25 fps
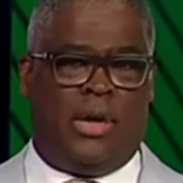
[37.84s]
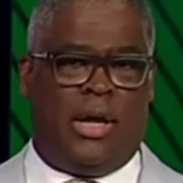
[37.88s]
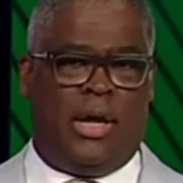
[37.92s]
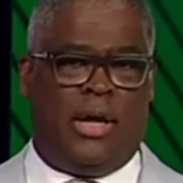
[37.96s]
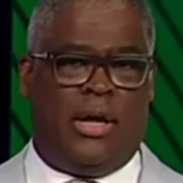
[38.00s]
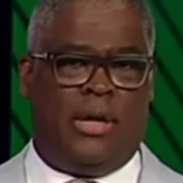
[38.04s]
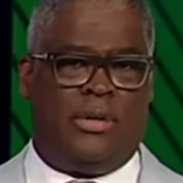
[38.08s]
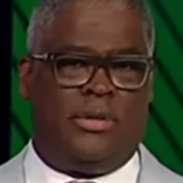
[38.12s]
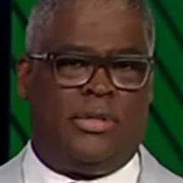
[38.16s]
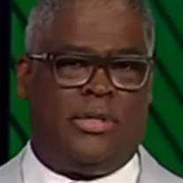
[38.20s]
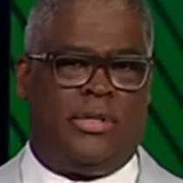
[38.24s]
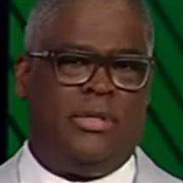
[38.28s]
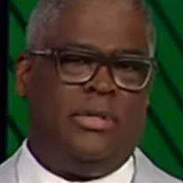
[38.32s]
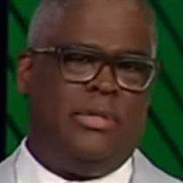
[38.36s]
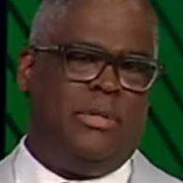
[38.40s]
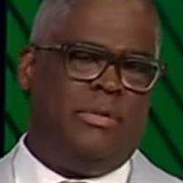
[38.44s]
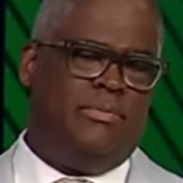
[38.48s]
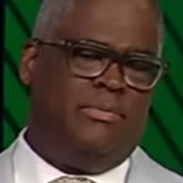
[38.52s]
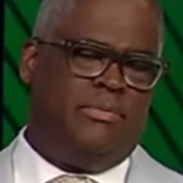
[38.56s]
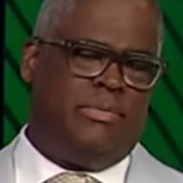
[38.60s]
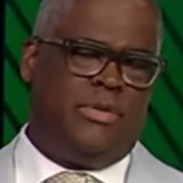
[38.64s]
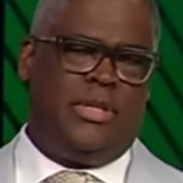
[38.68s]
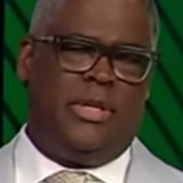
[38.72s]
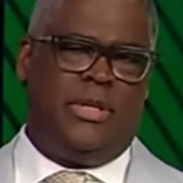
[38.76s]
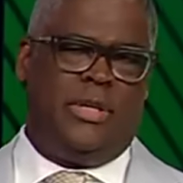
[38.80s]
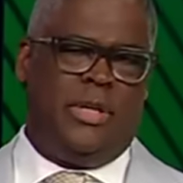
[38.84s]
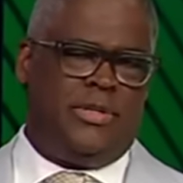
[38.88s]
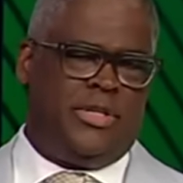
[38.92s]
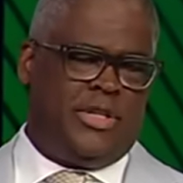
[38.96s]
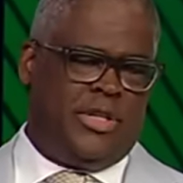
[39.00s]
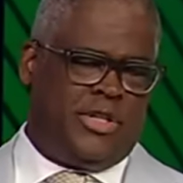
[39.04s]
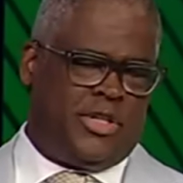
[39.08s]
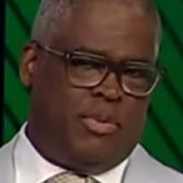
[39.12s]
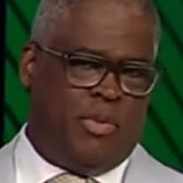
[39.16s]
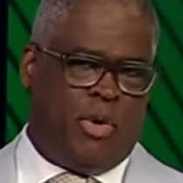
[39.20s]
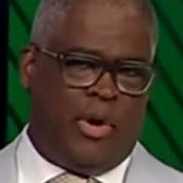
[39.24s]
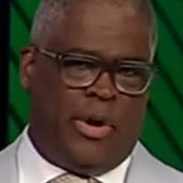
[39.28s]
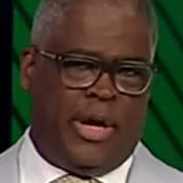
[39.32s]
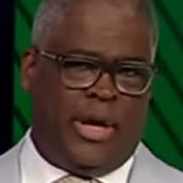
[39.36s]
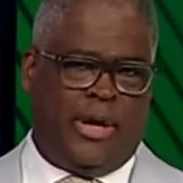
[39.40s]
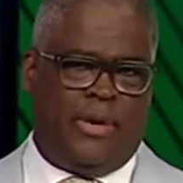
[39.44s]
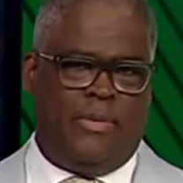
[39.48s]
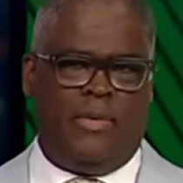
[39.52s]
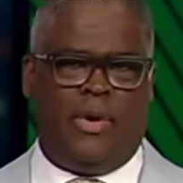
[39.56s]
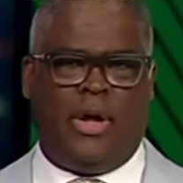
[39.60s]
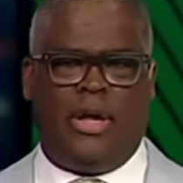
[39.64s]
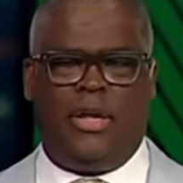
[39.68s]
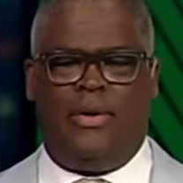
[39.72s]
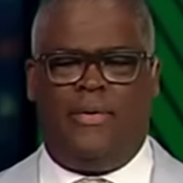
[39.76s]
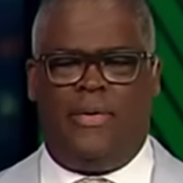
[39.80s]
uh, t- t- this morning
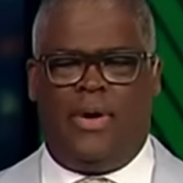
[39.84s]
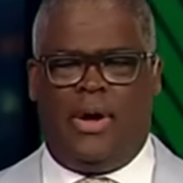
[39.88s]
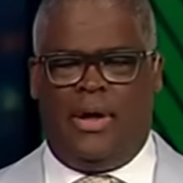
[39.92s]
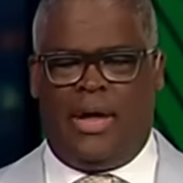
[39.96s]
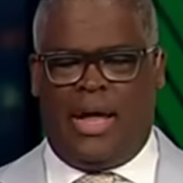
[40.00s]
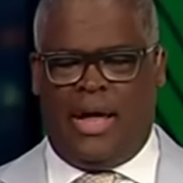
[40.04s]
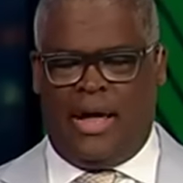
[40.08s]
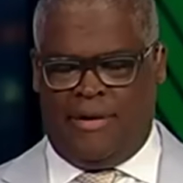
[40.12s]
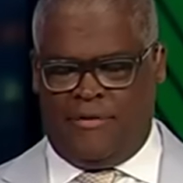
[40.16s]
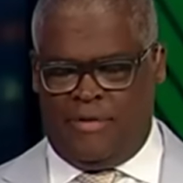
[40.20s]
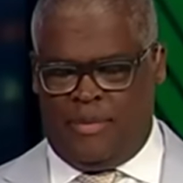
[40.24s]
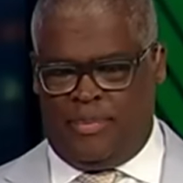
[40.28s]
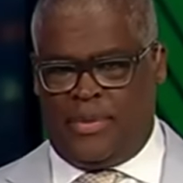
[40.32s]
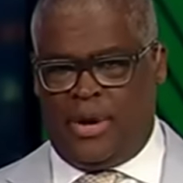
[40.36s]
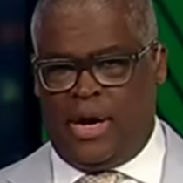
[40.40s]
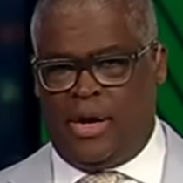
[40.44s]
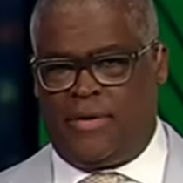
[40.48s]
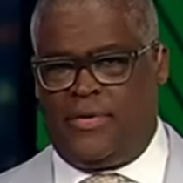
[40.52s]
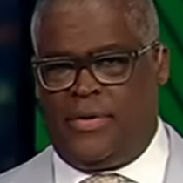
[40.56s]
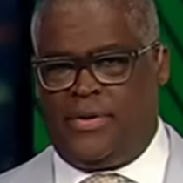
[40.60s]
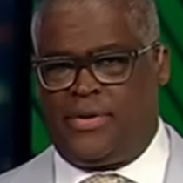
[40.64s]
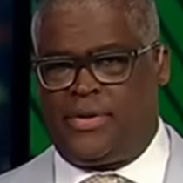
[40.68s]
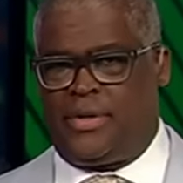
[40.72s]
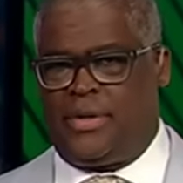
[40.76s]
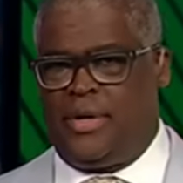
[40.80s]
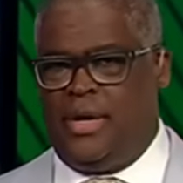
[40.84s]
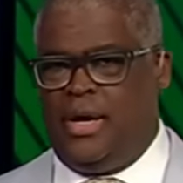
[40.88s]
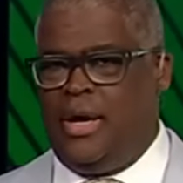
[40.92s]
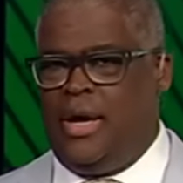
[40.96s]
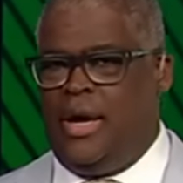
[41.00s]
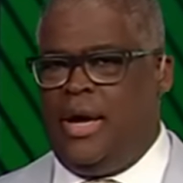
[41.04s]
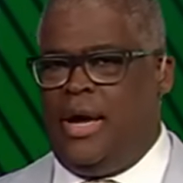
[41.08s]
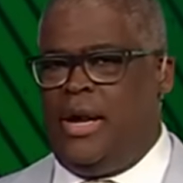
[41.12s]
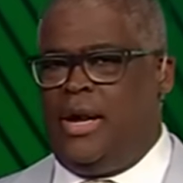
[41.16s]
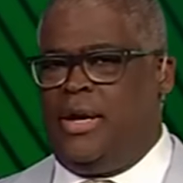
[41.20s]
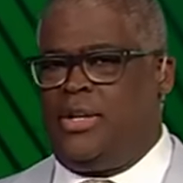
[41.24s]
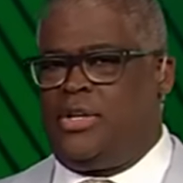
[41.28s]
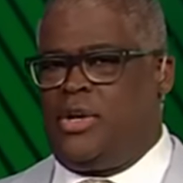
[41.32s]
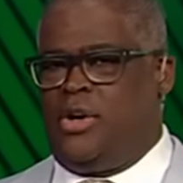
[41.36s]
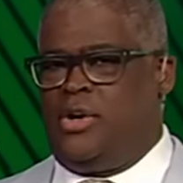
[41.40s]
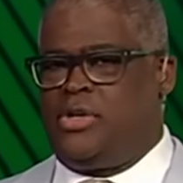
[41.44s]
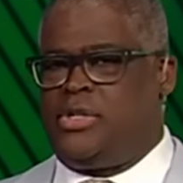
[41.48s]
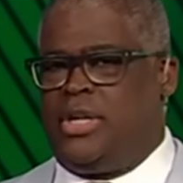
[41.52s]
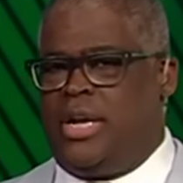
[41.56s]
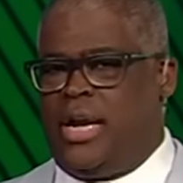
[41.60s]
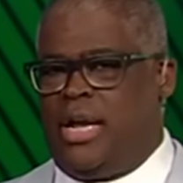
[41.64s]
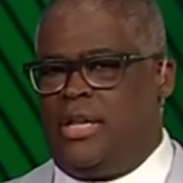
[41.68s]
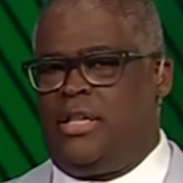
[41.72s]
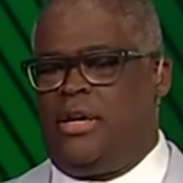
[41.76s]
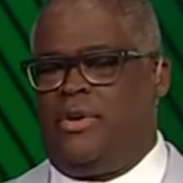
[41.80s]
while you were uh, having breakfast, and it
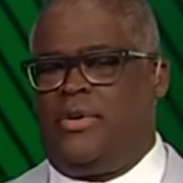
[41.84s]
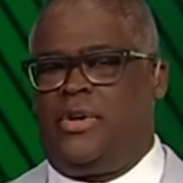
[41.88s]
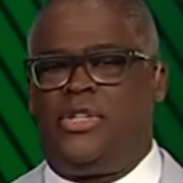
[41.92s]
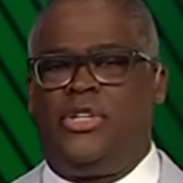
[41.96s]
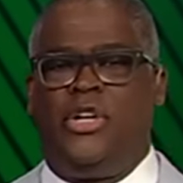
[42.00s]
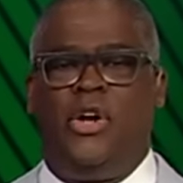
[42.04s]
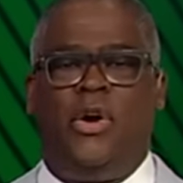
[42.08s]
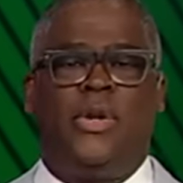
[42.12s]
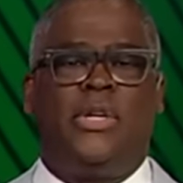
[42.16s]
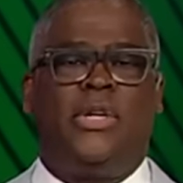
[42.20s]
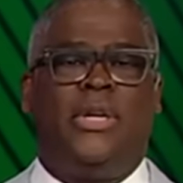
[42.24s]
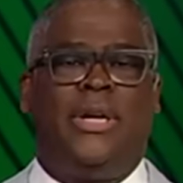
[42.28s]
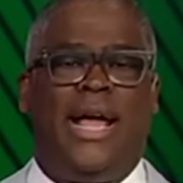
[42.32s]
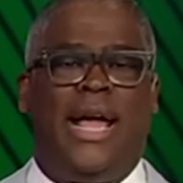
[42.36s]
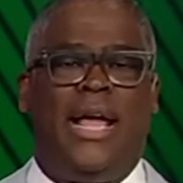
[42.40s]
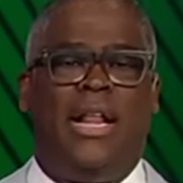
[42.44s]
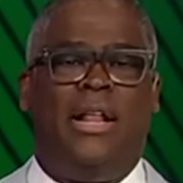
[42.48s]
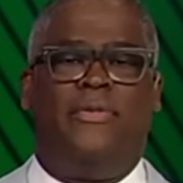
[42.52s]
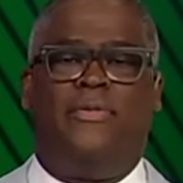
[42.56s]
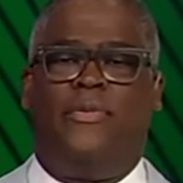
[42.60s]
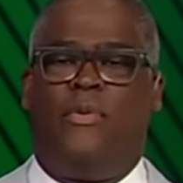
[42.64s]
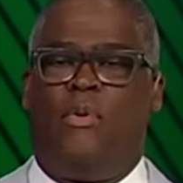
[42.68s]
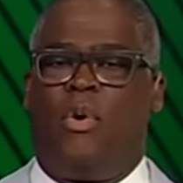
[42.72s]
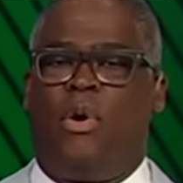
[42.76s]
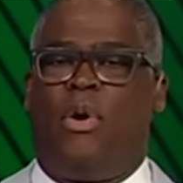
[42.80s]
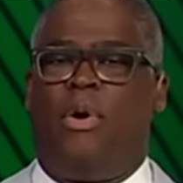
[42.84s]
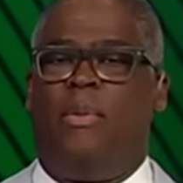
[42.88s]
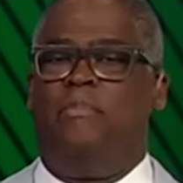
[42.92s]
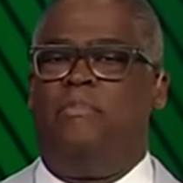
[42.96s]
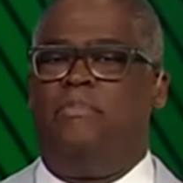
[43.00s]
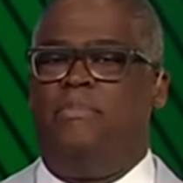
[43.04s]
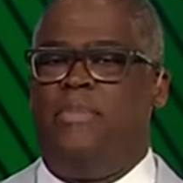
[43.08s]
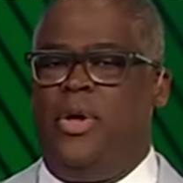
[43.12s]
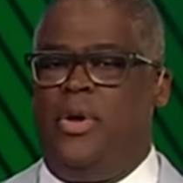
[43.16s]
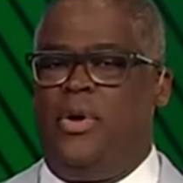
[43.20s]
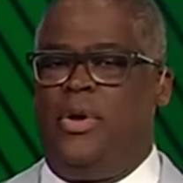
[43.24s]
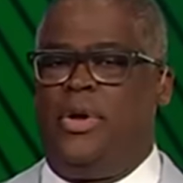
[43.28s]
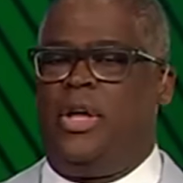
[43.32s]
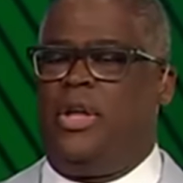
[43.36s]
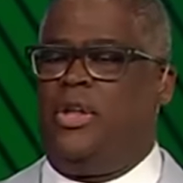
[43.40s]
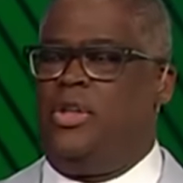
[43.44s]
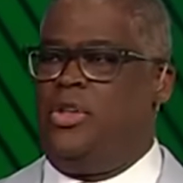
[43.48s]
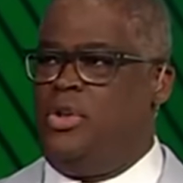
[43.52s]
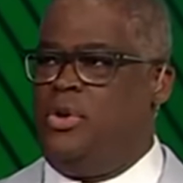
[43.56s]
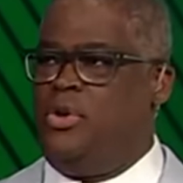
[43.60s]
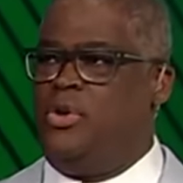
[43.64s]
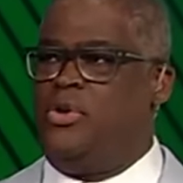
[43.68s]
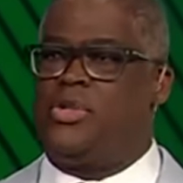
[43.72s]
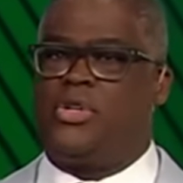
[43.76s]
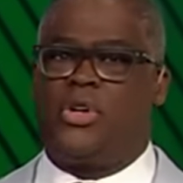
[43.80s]
told you that there were 284 million
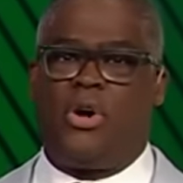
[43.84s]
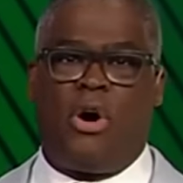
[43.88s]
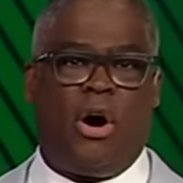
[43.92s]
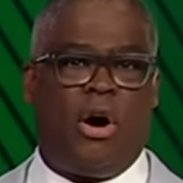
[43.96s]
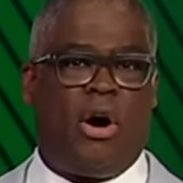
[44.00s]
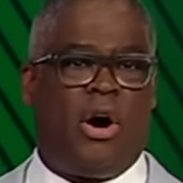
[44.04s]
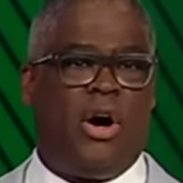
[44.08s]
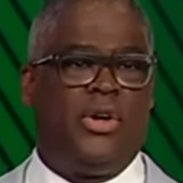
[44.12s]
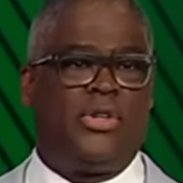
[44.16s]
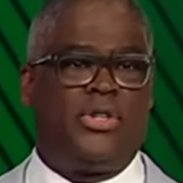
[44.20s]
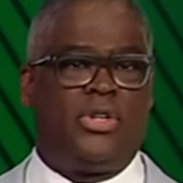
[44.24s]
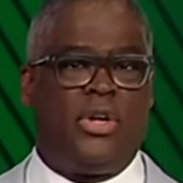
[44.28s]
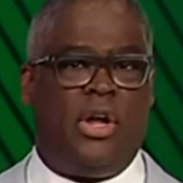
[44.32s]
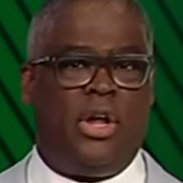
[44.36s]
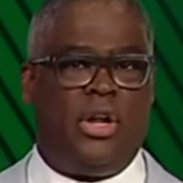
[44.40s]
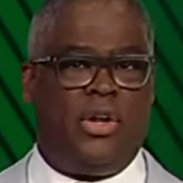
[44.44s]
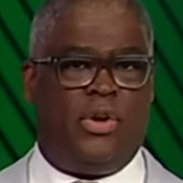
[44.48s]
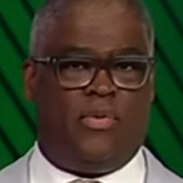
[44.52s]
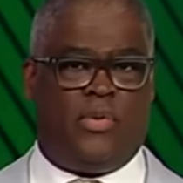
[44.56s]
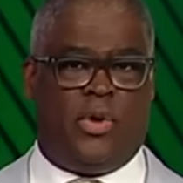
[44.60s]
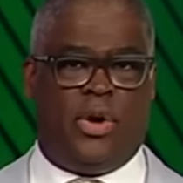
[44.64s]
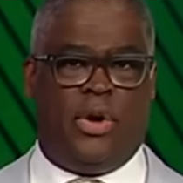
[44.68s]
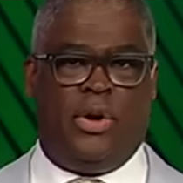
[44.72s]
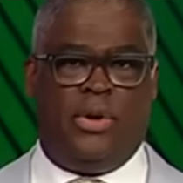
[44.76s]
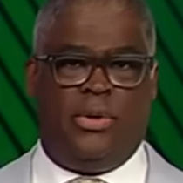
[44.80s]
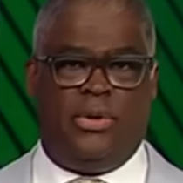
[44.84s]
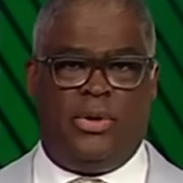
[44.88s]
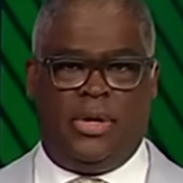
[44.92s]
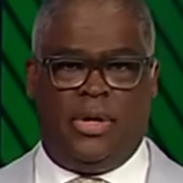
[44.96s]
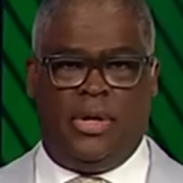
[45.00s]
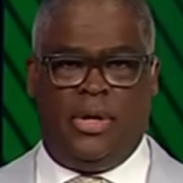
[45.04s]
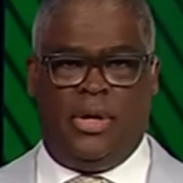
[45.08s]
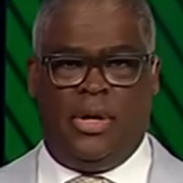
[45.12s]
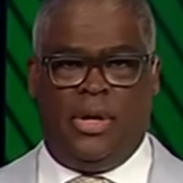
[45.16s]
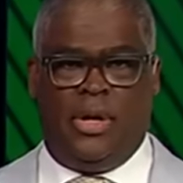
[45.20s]
used cars on the road